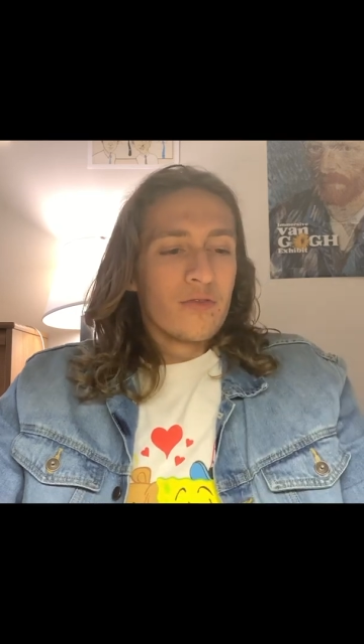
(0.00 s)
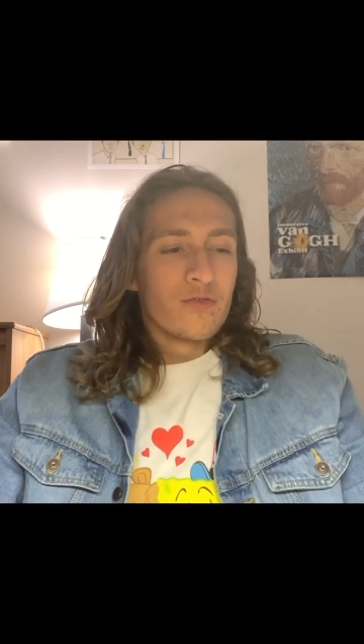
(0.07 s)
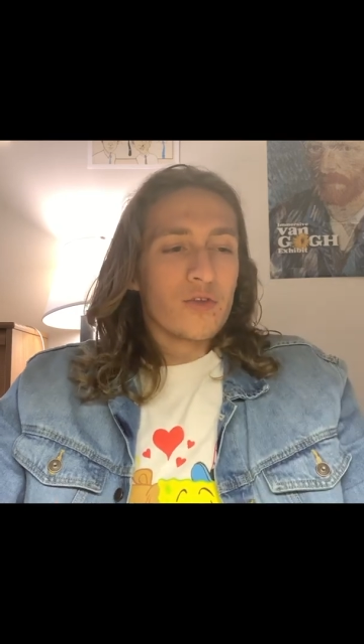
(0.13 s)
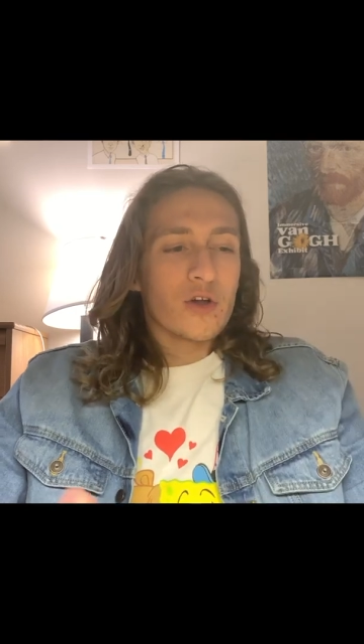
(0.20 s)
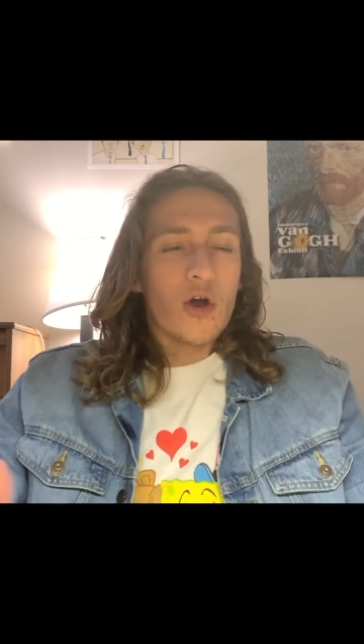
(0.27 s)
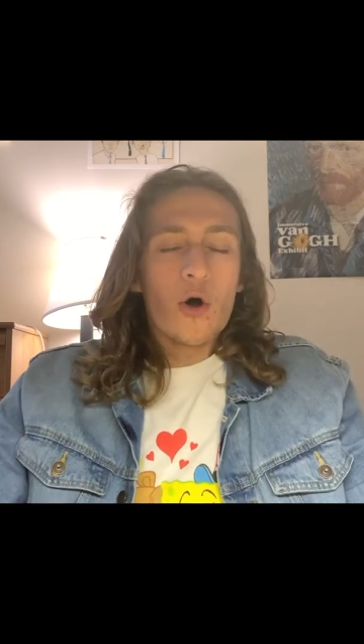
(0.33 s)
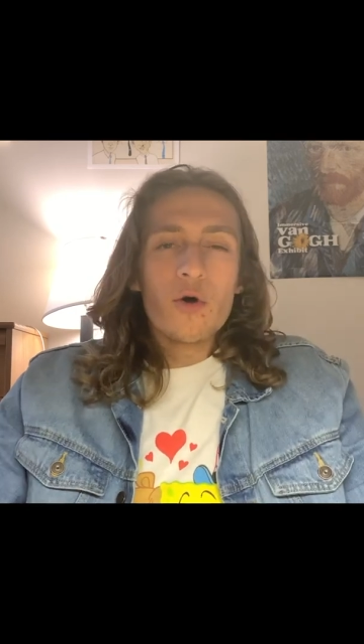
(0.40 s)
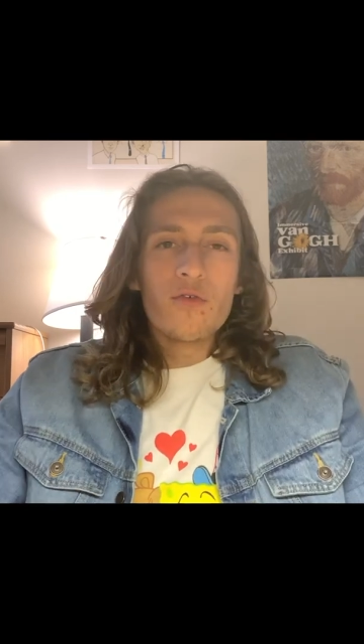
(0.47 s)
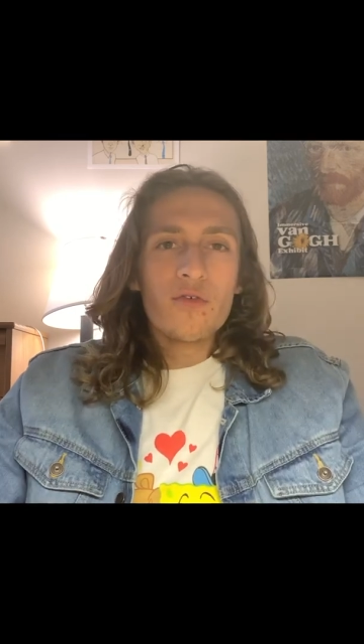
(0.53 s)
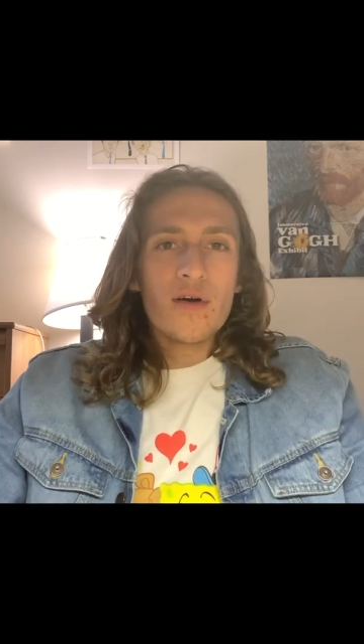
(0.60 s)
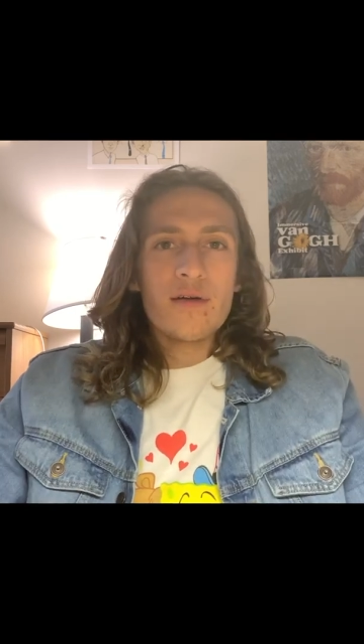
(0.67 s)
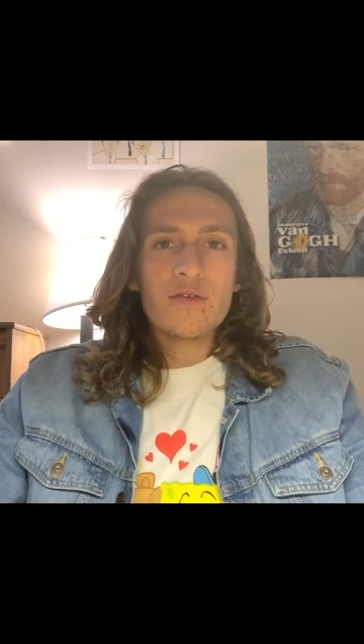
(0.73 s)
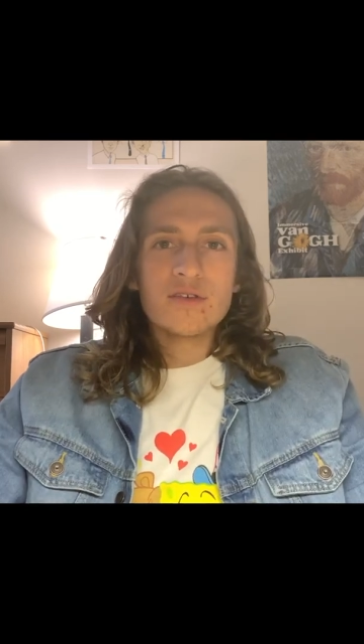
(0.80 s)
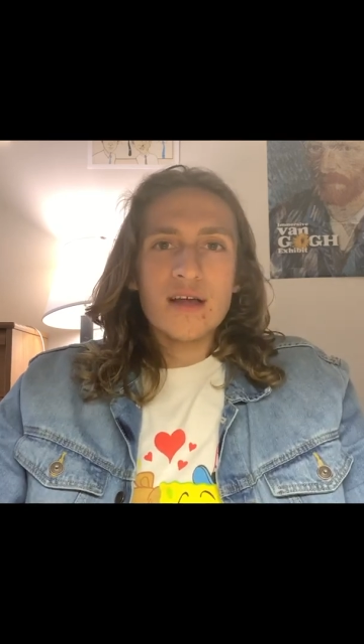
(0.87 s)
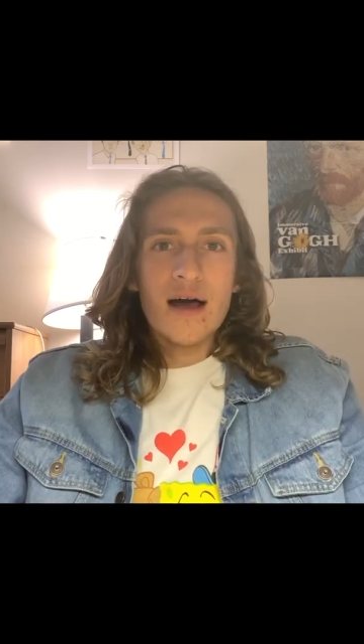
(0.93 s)
The Coke
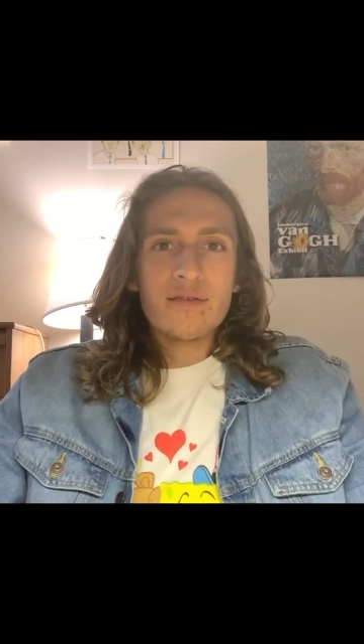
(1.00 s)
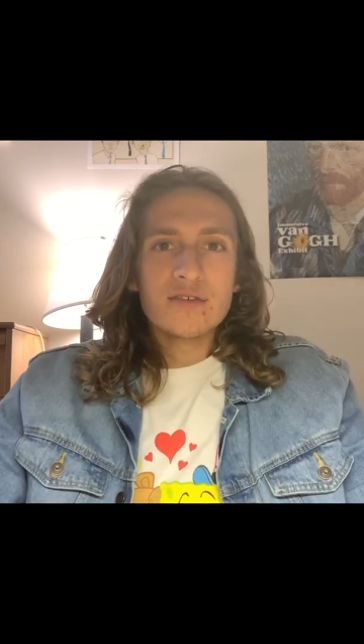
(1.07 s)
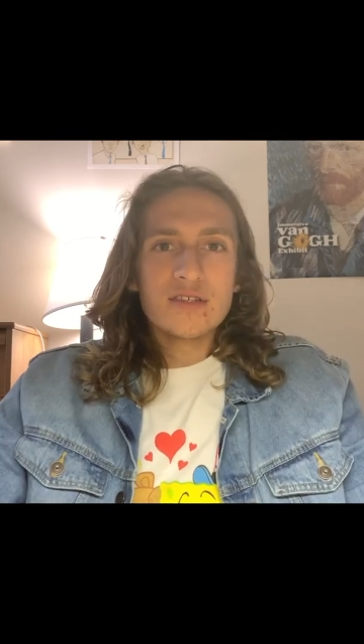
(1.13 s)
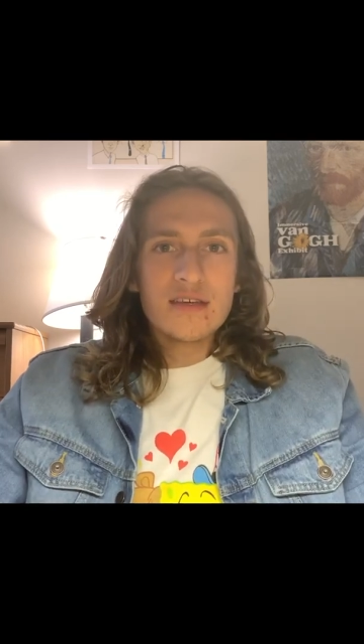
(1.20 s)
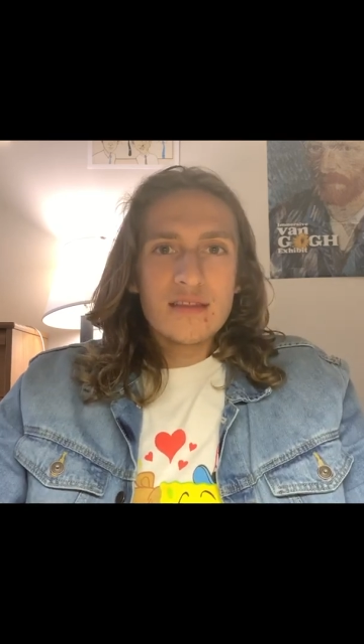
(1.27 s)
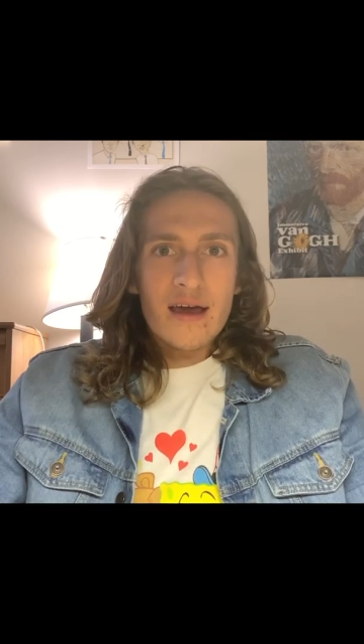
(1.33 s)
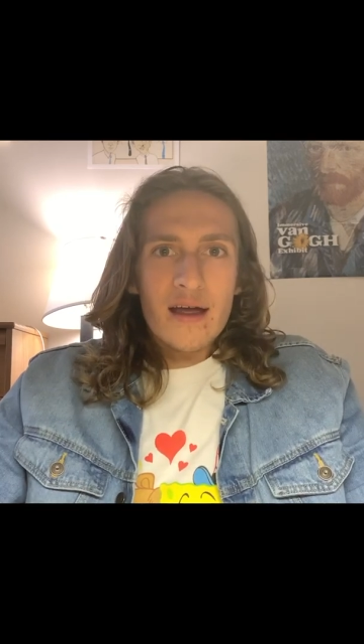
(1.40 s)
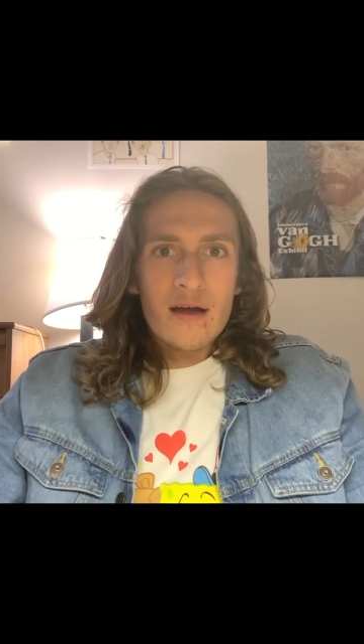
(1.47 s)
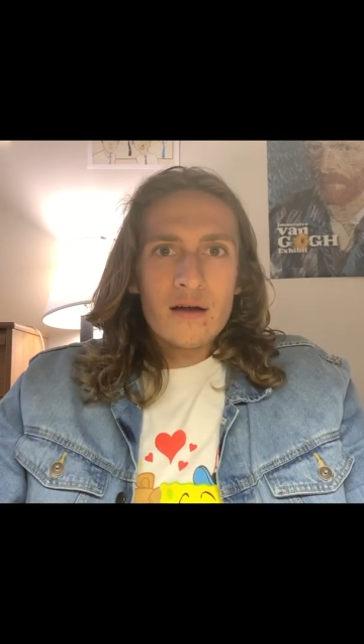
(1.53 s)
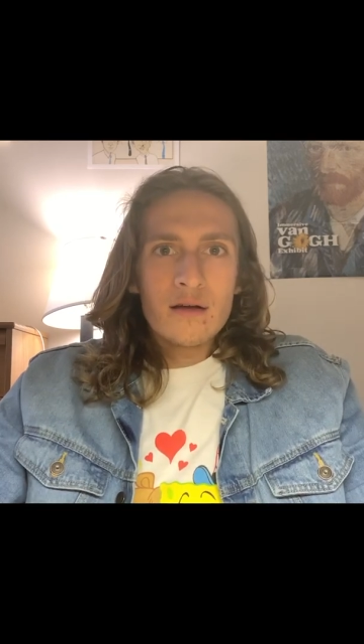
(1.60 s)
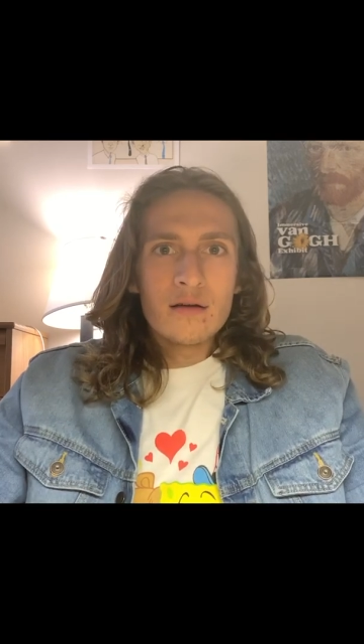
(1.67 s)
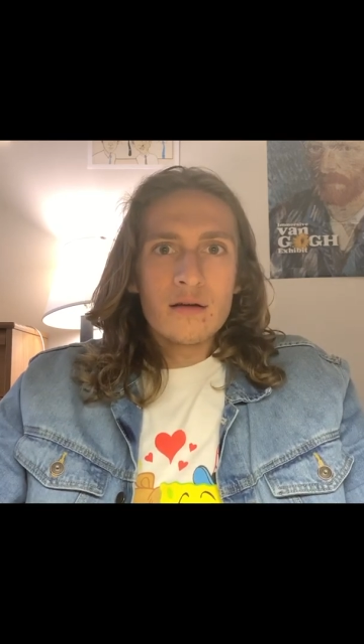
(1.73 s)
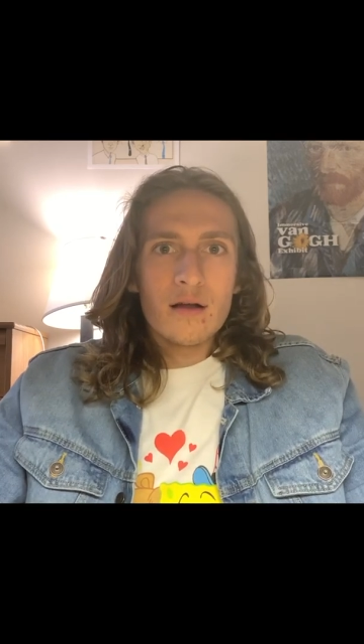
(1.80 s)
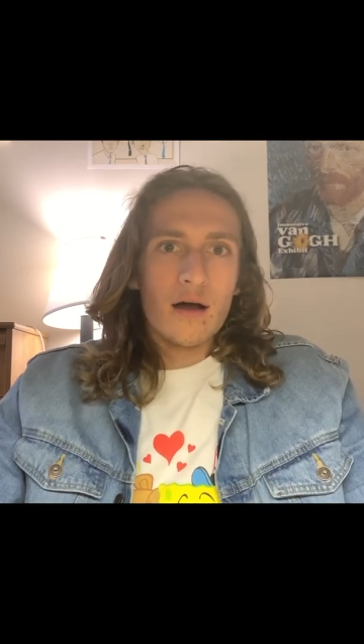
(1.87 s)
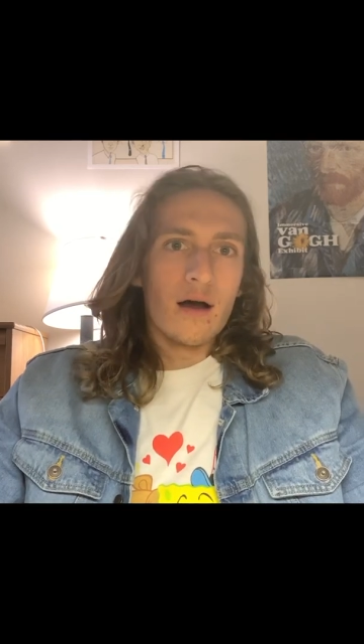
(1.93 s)
flavor is obviously there,